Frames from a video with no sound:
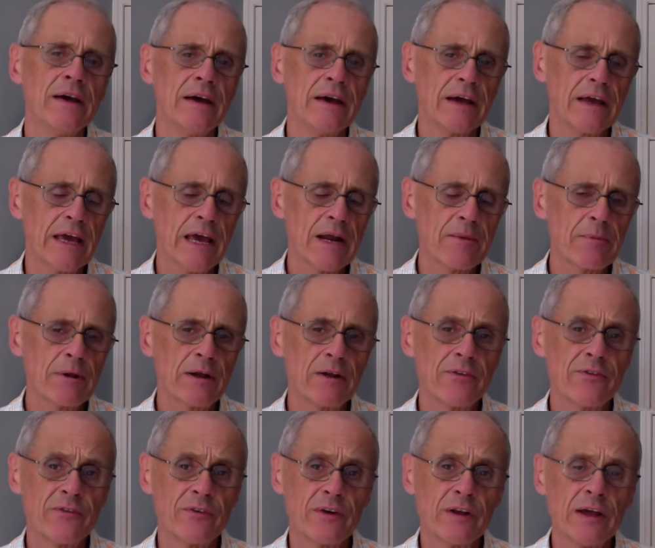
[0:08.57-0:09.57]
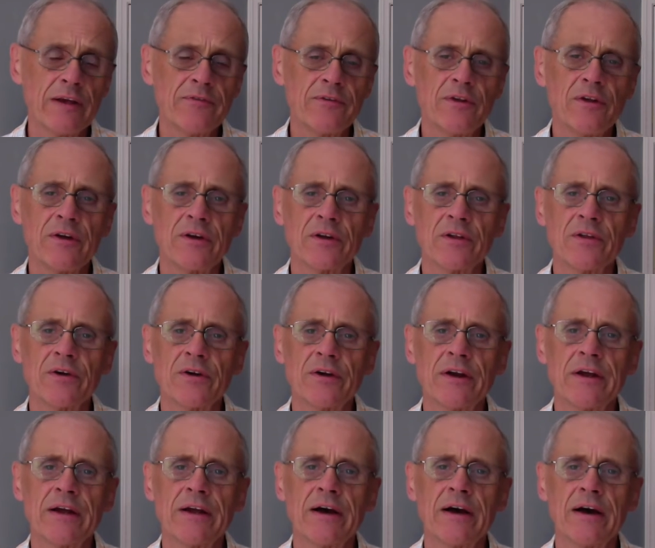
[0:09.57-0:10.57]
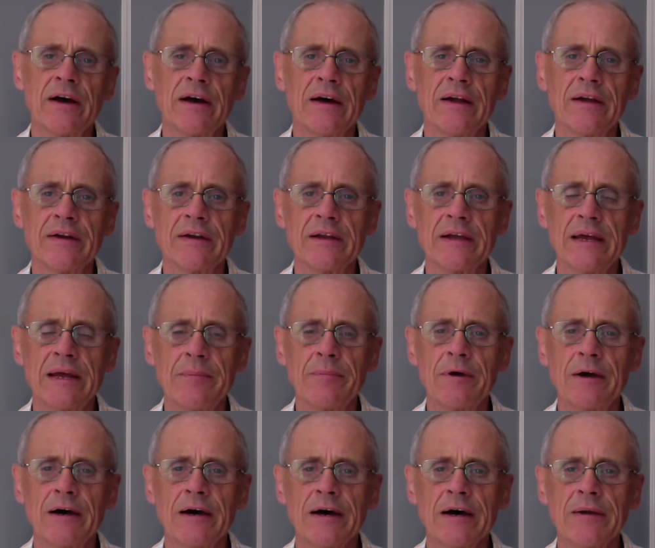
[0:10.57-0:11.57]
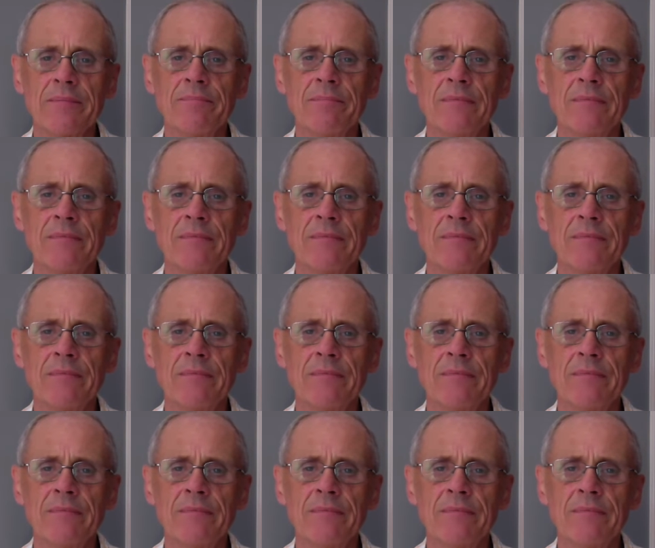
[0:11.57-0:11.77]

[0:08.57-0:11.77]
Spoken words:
Academy for Lifelong Learning on Cape Cod.